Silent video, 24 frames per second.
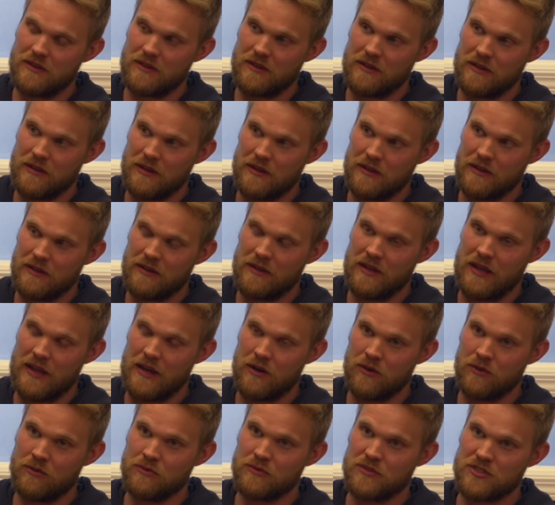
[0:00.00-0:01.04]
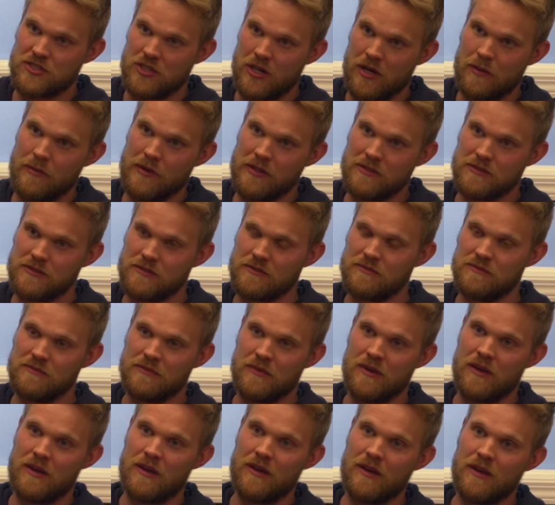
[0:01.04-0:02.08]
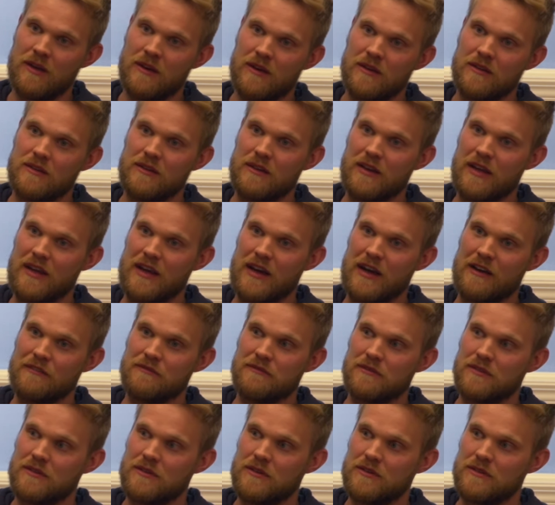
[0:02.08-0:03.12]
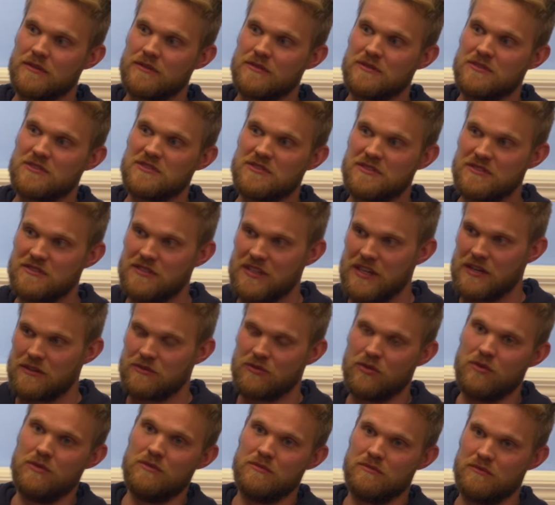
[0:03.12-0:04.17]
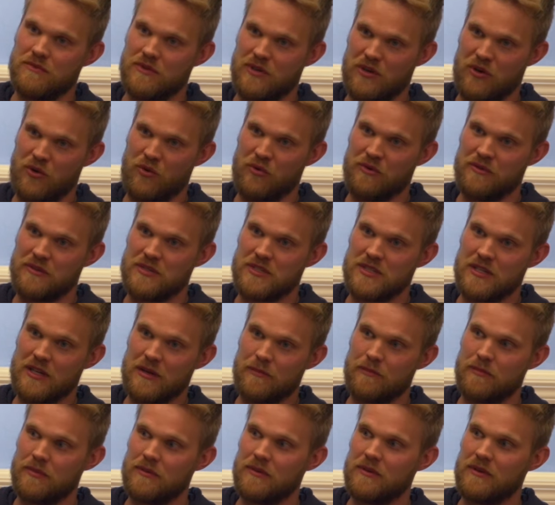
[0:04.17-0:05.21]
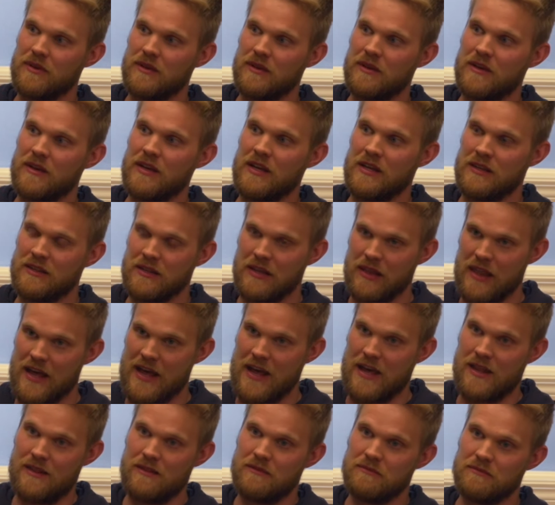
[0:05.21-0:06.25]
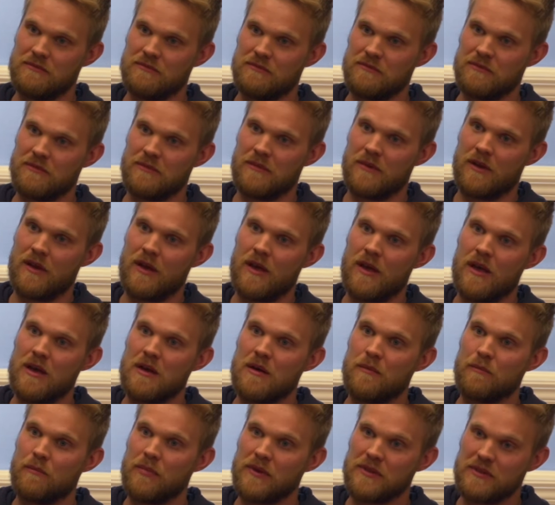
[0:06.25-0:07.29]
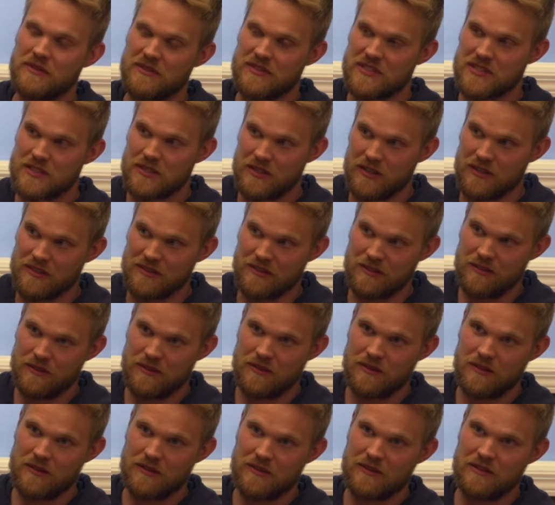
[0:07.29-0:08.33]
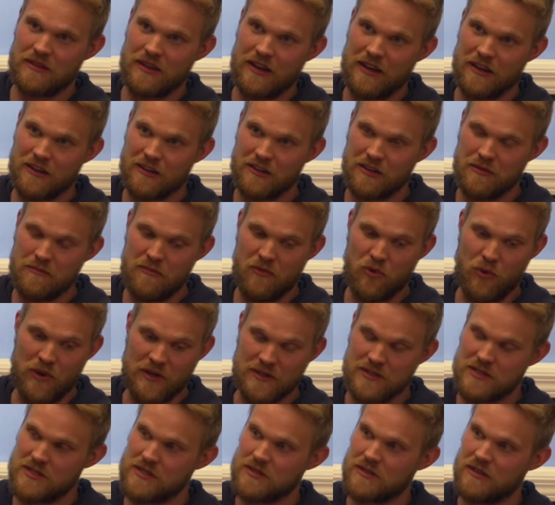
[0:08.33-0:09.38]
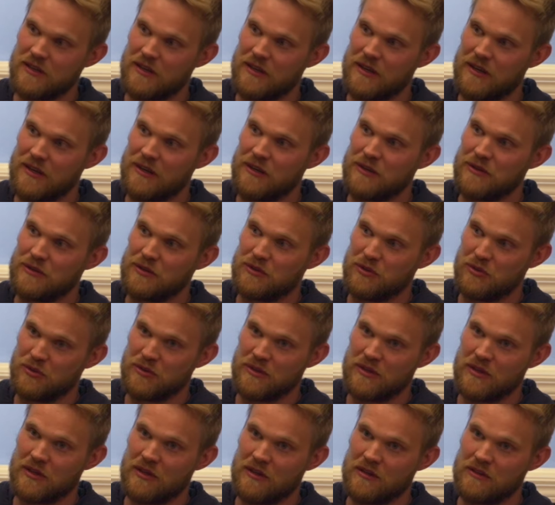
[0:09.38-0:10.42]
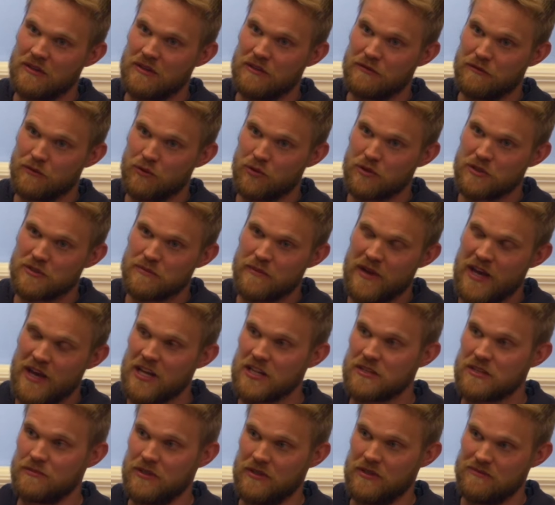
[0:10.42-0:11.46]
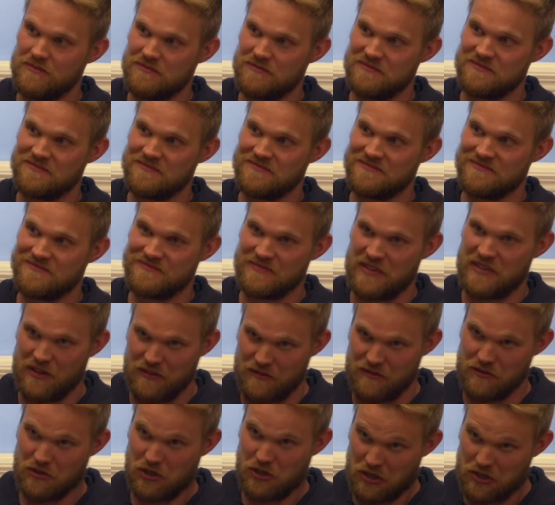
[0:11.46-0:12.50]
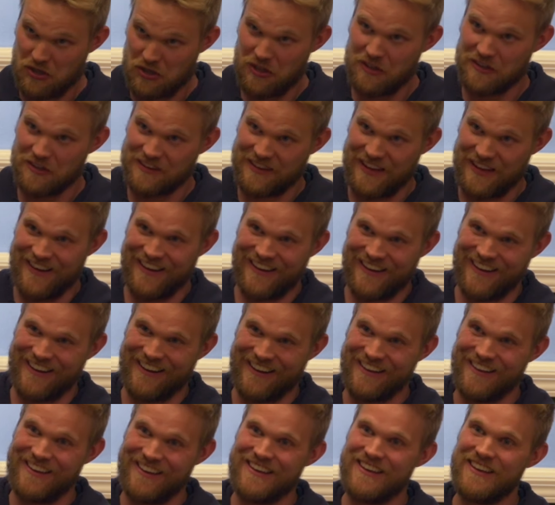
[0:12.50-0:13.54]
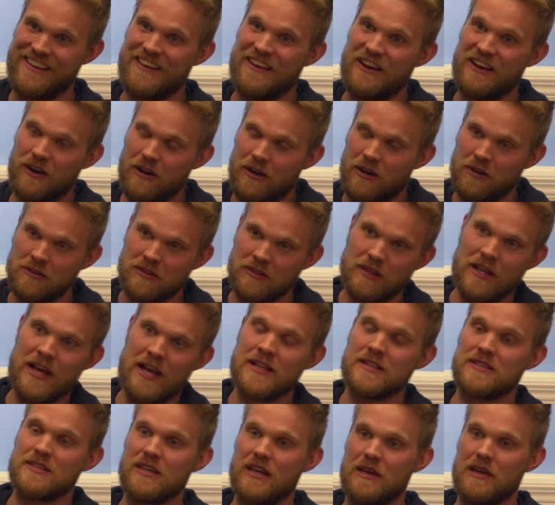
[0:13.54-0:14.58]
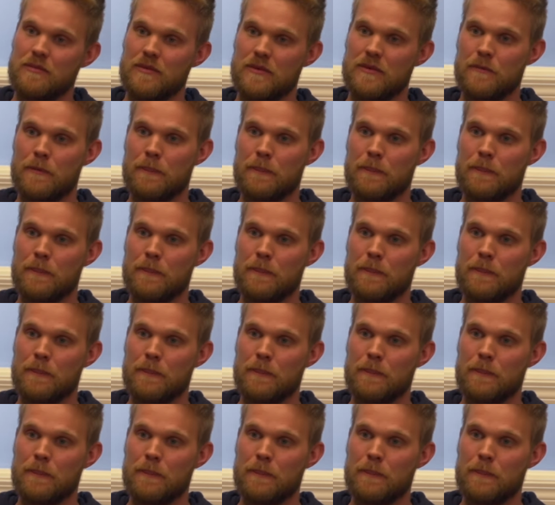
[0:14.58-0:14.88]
They own sawmills. They have zero ownership in the land. But still, they are the ones doing the forest management, if you can call it, on the landscape.